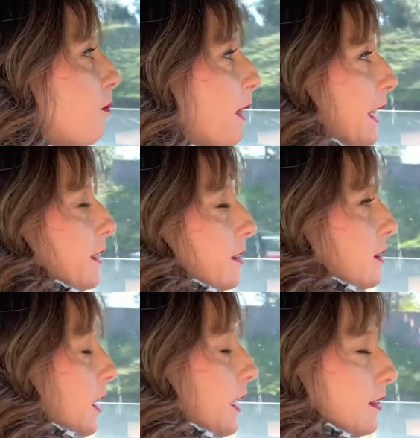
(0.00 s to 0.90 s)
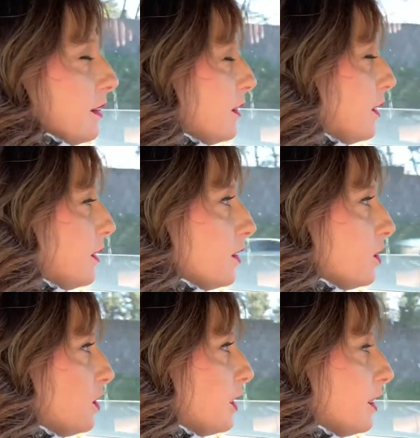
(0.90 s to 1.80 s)
But it's
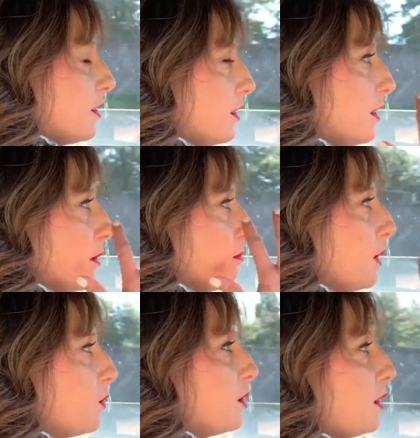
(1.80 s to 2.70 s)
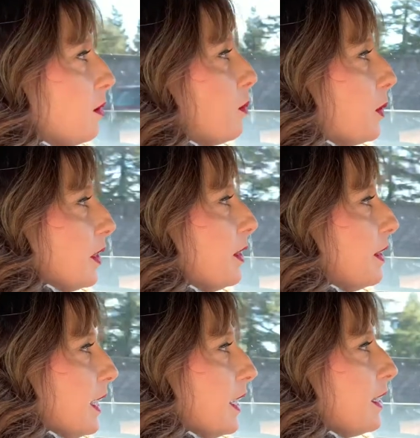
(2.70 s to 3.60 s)
just the most
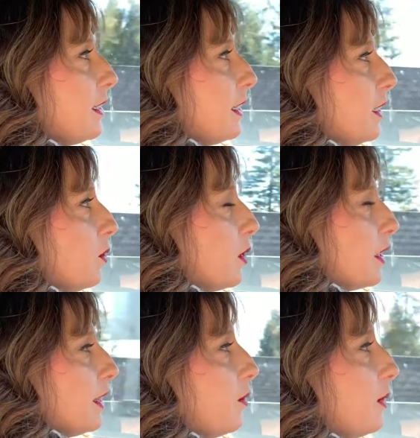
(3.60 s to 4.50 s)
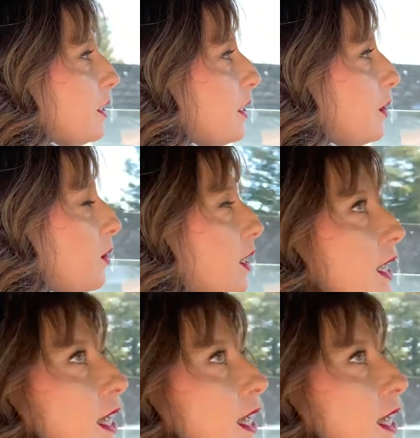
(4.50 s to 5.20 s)
important thing in the work that we do.